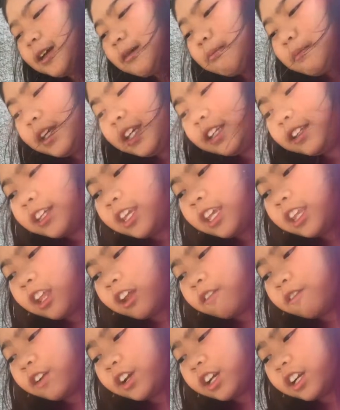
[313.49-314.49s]
Me and Kayla
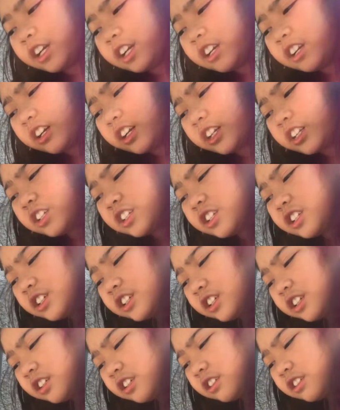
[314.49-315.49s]
are. then you answer
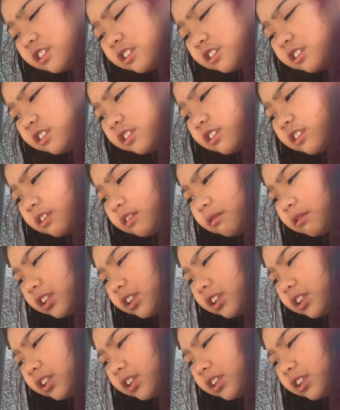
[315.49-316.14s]
the phone.